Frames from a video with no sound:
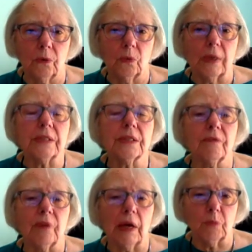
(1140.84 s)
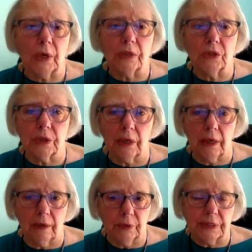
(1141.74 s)
raise the vibration
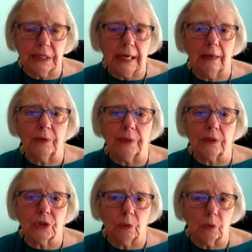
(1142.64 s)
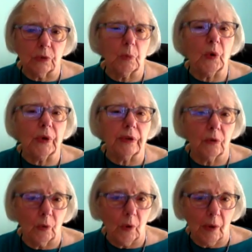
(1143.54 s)
of the town that she was born and
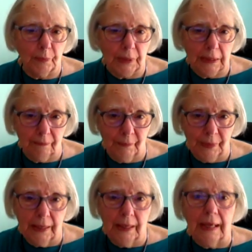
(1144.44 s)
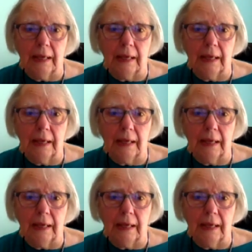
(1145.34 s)
grew up in. It